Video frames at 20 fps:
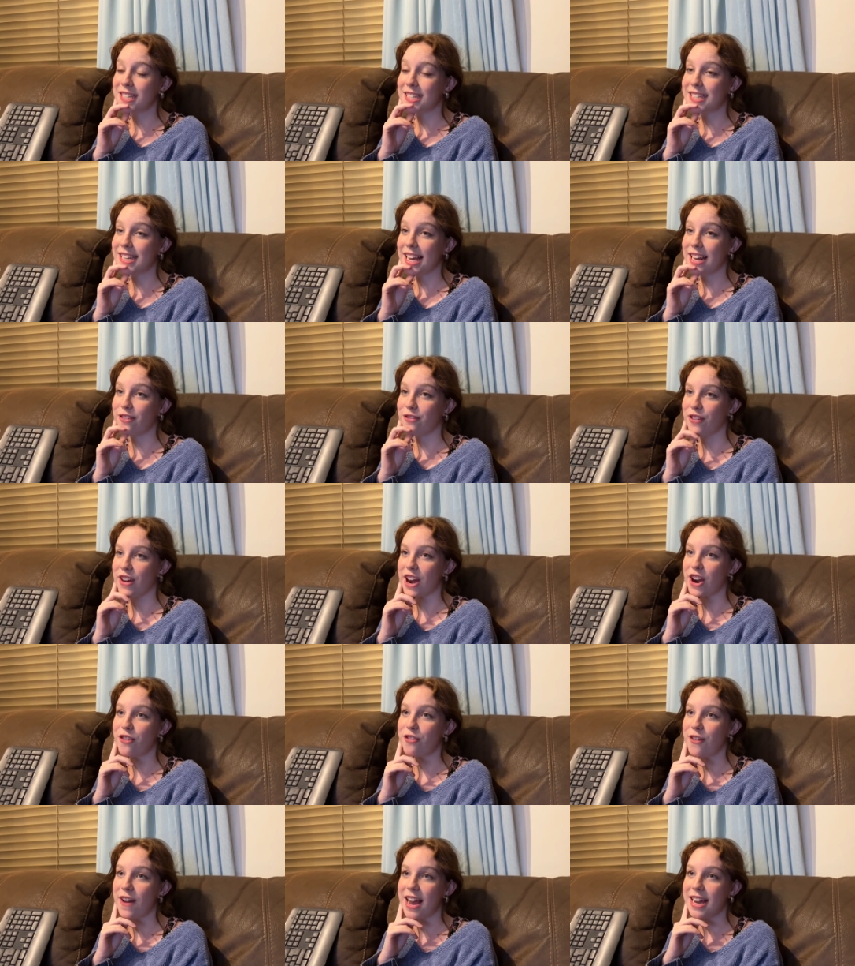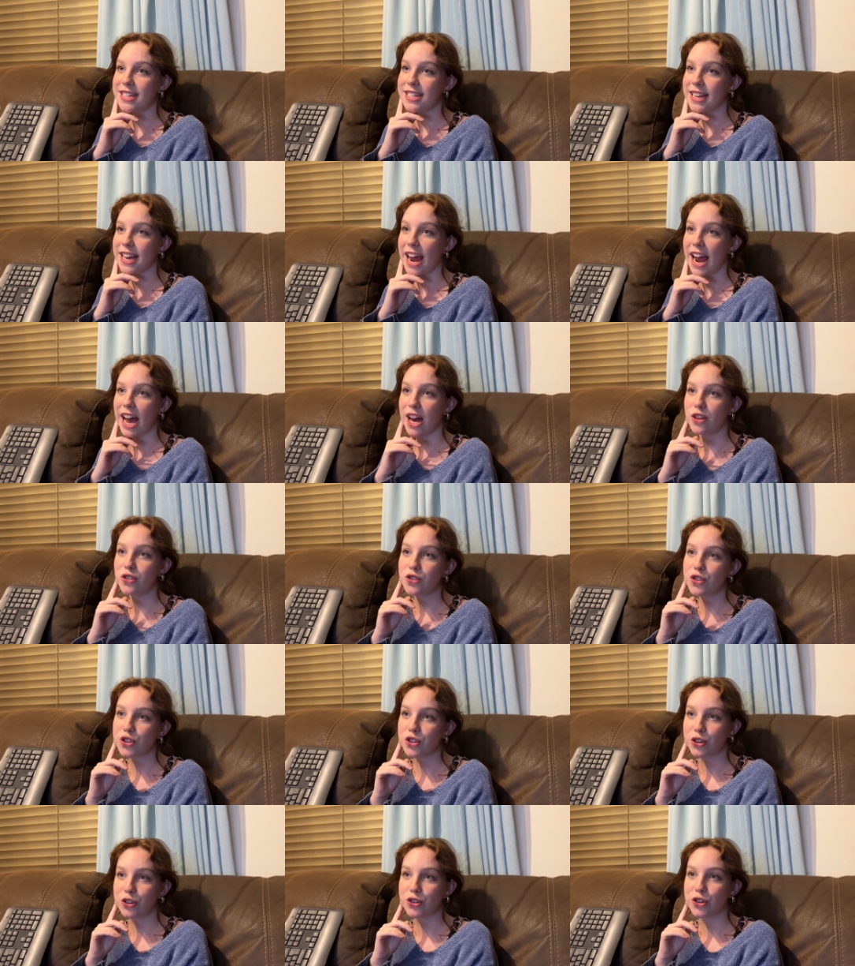said verified
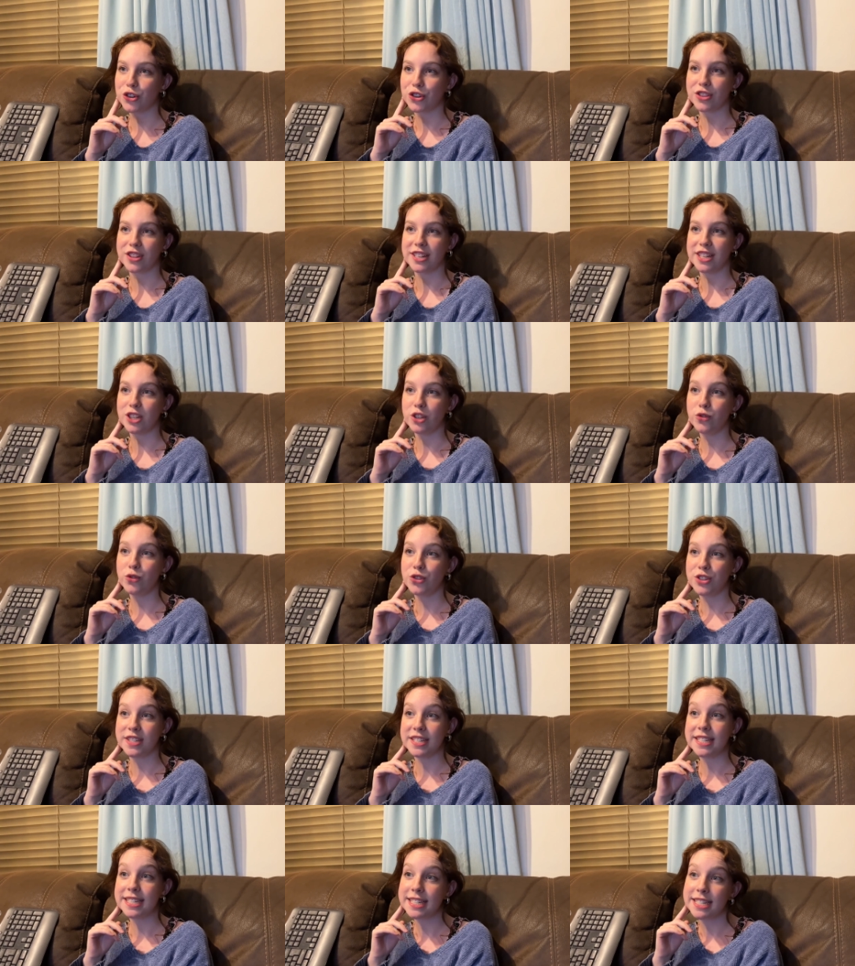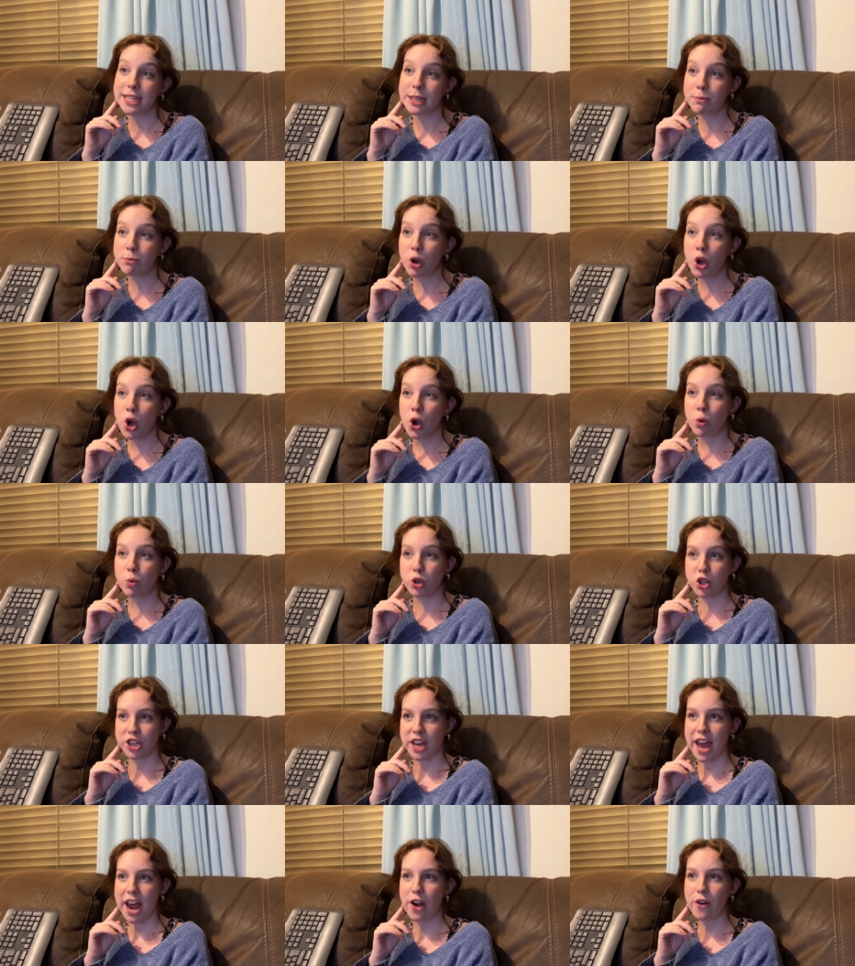accounts under the new system
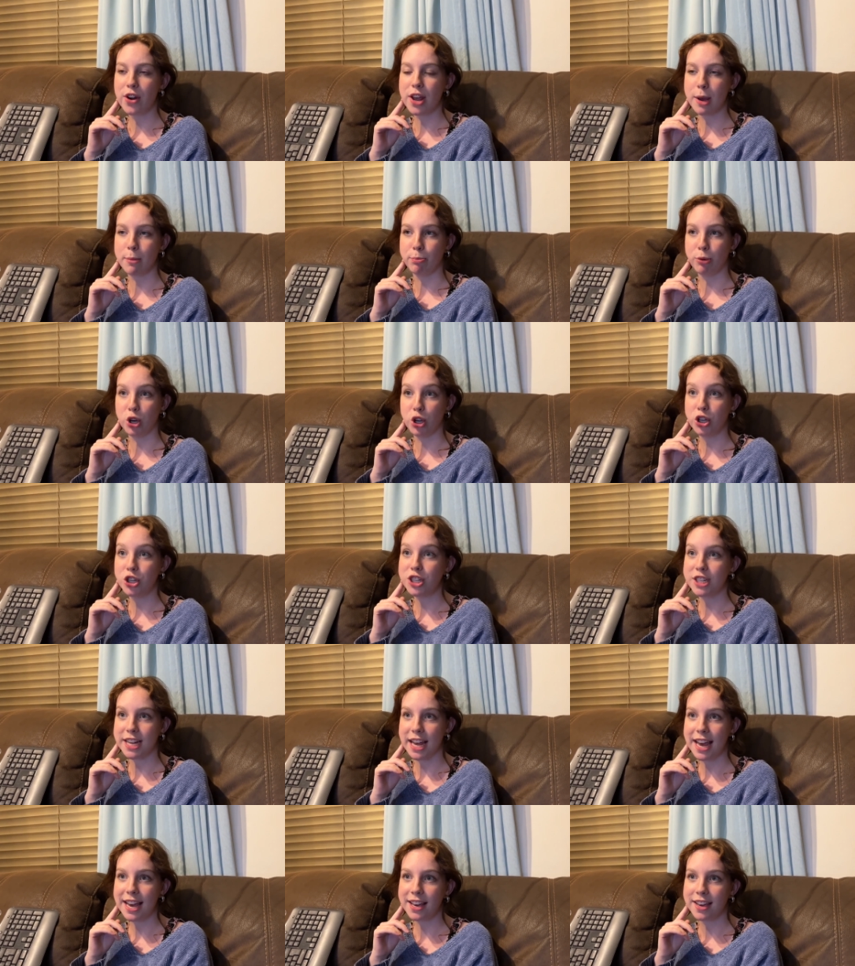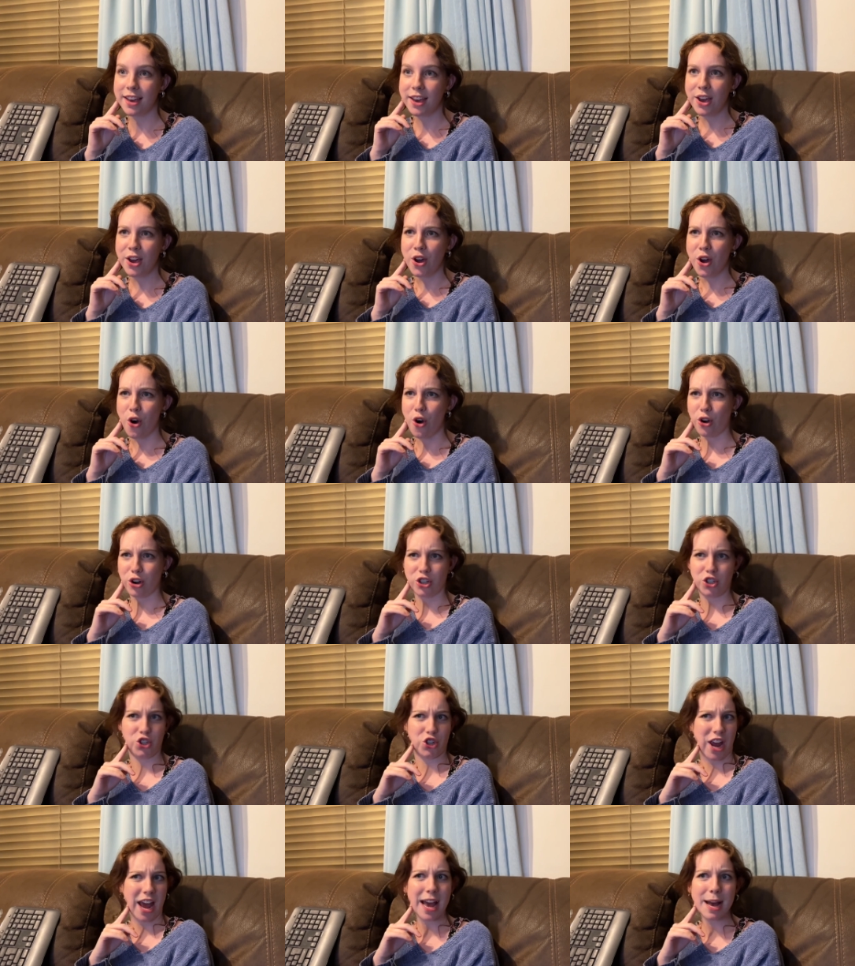would carry a blue tick or
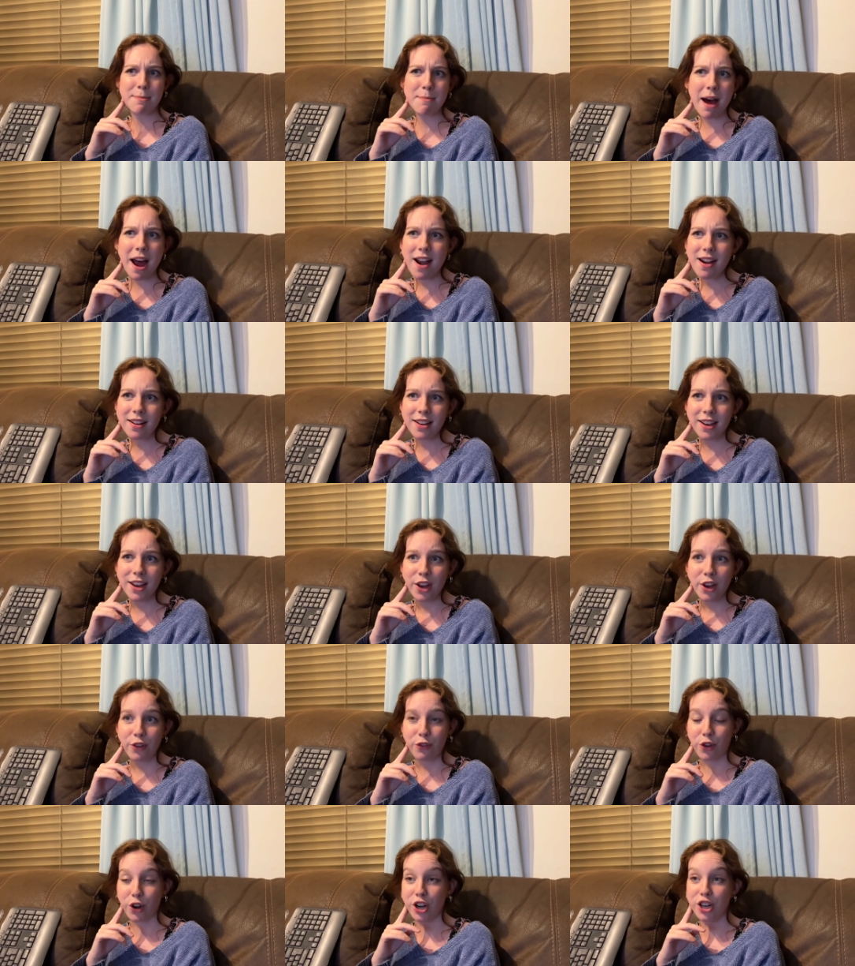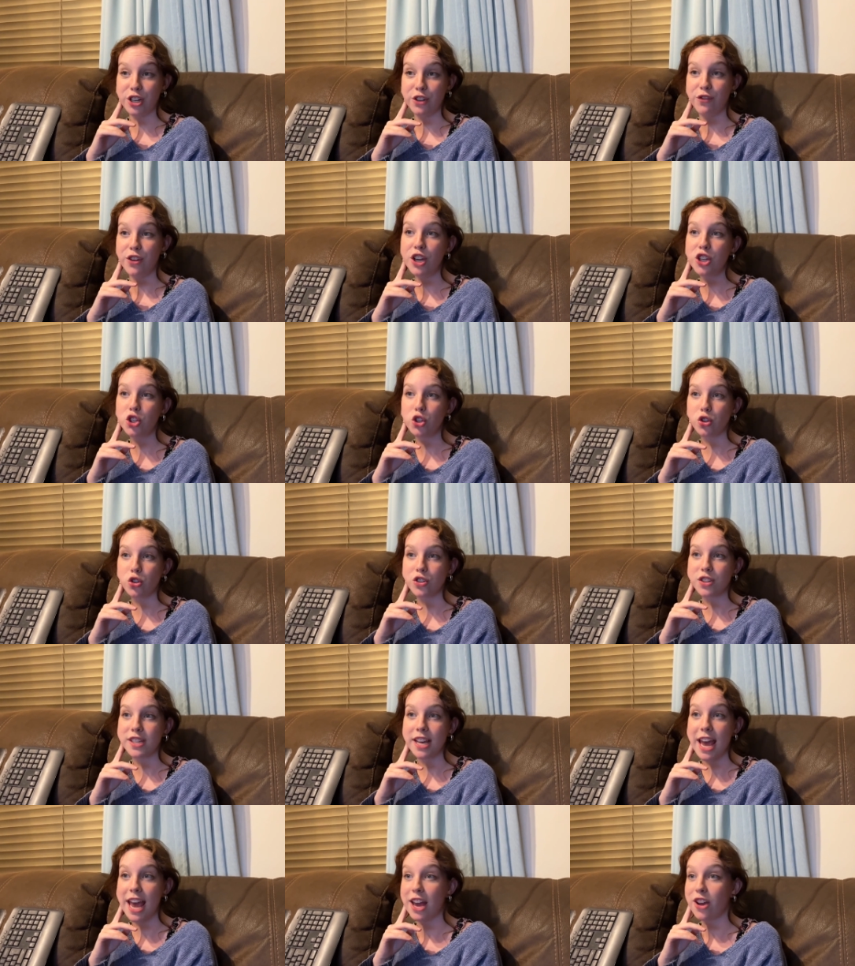check mark for
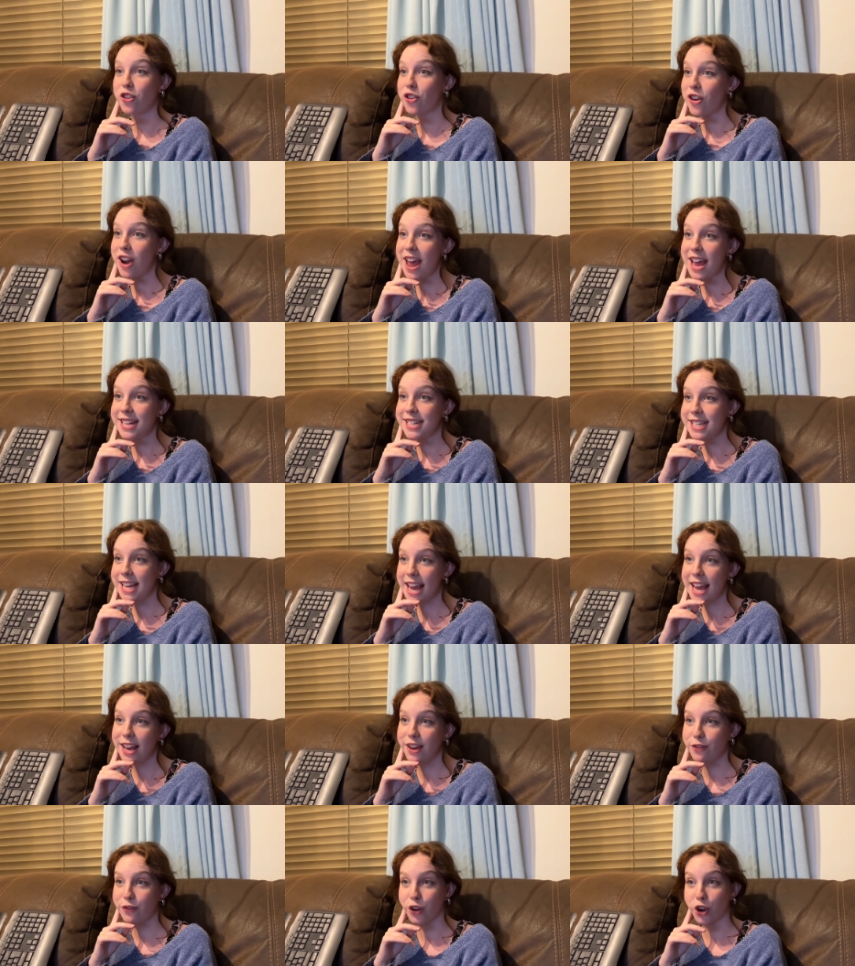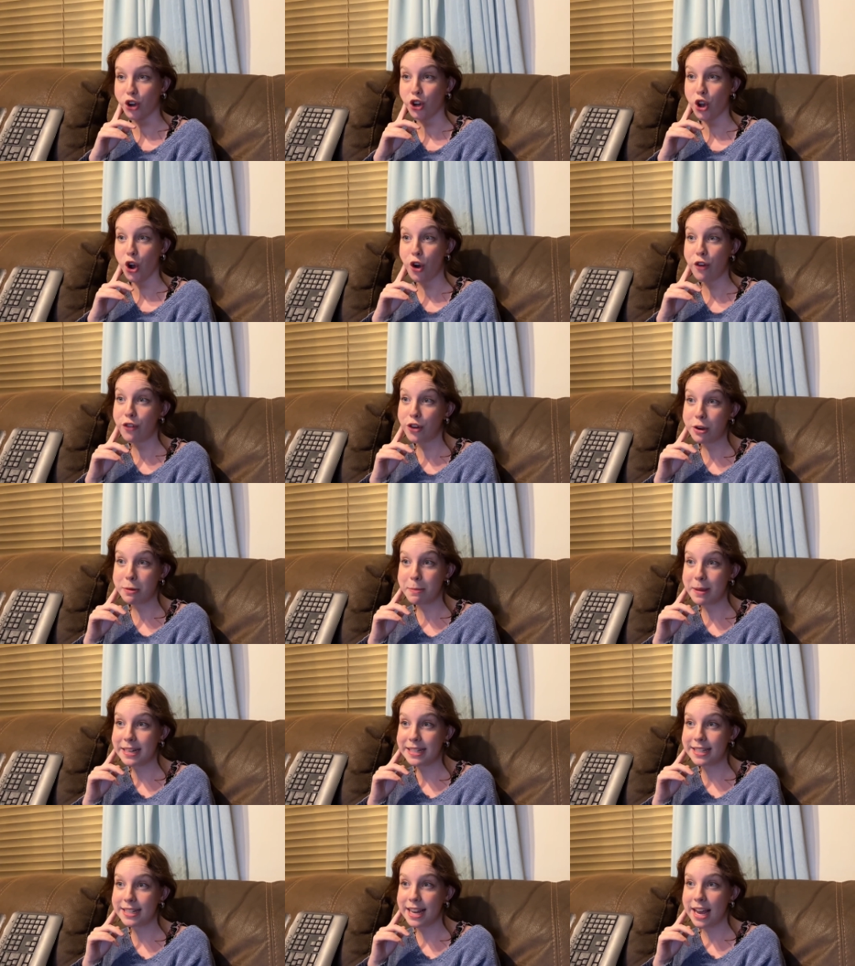individuals, a grey tick for
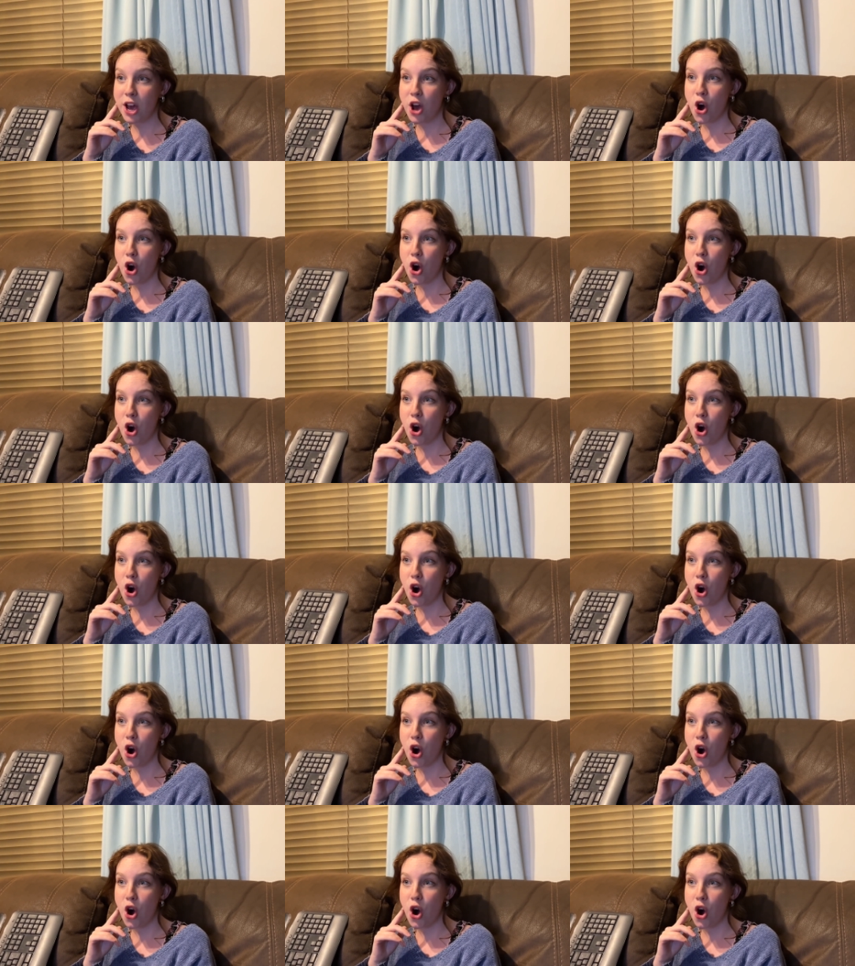government,